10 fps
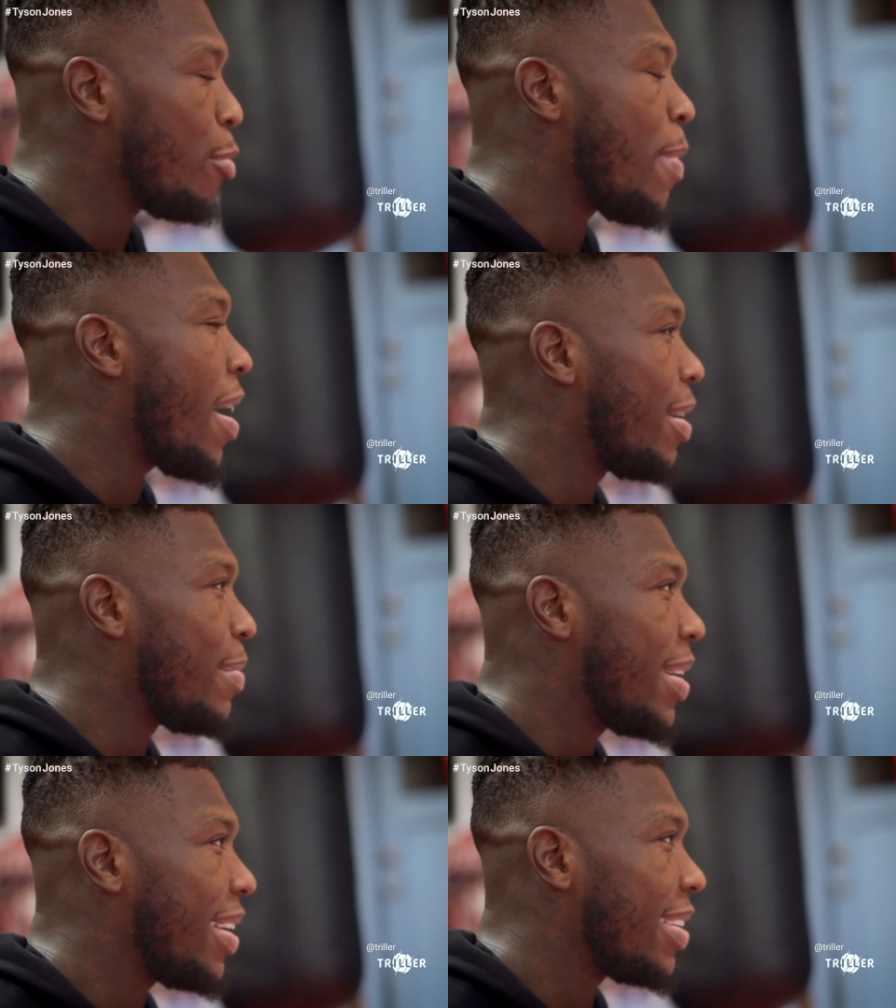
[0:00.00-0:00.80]
that humble
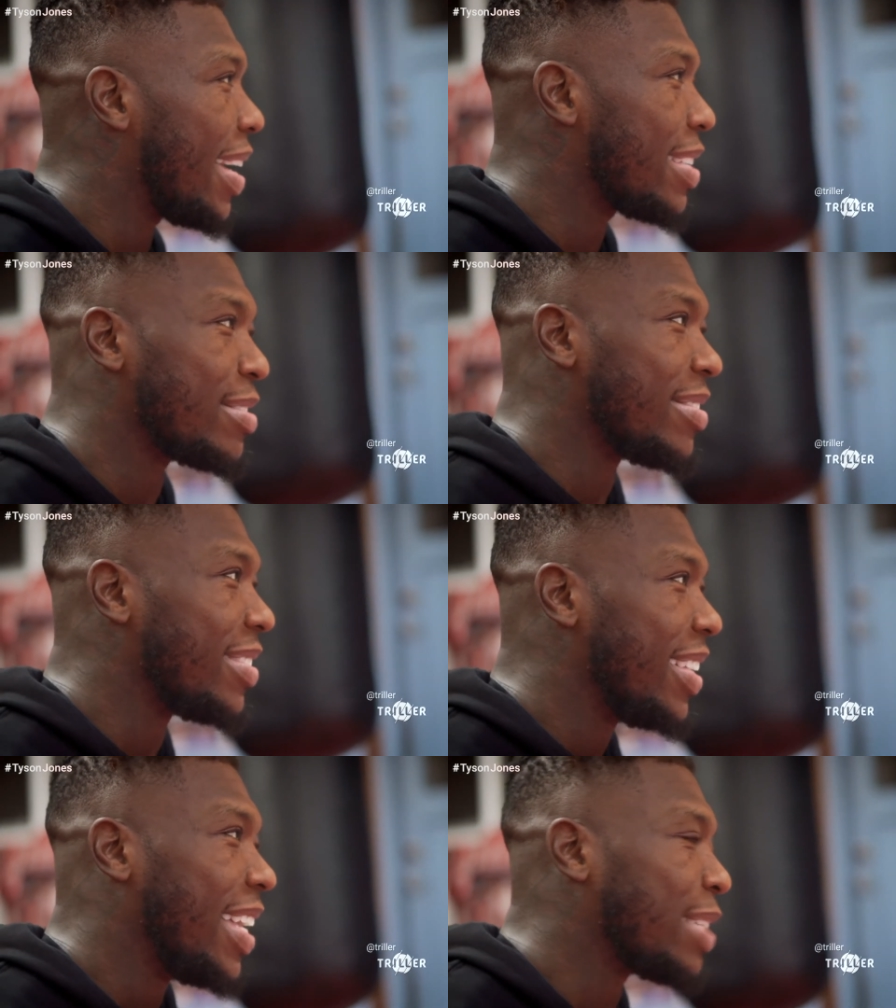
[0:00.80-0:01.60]
pie, man. Uh,
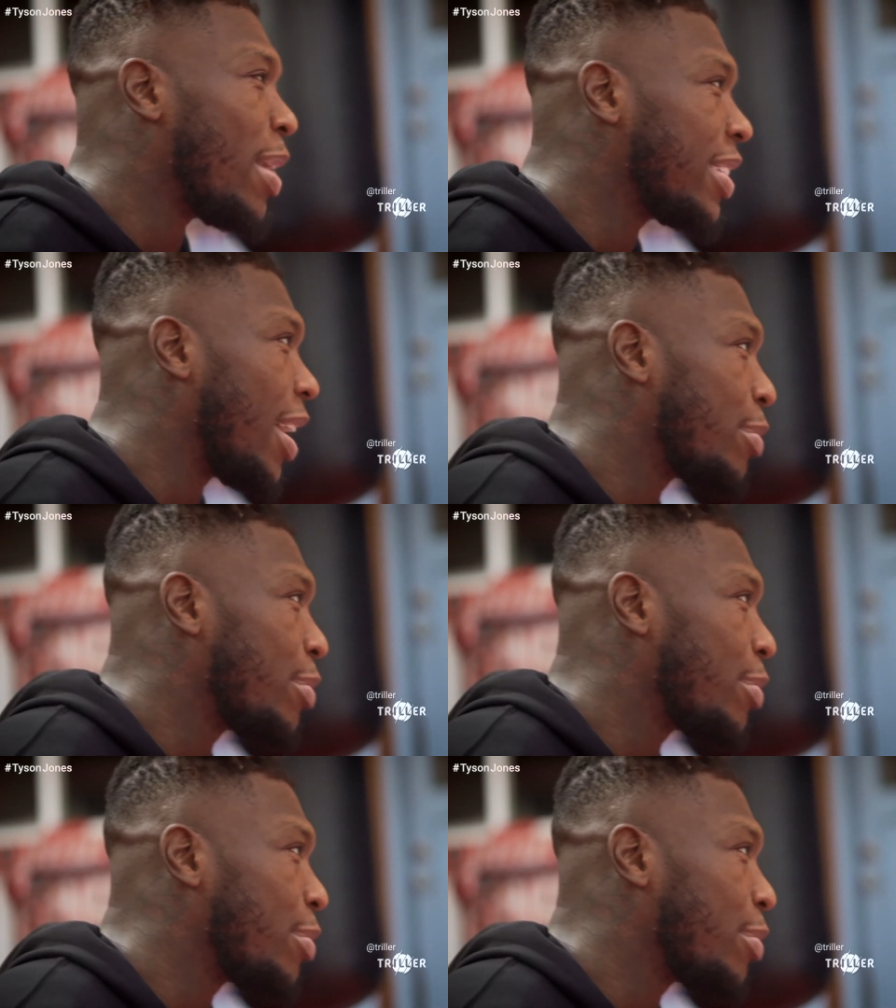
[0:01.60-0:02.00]
that's that's my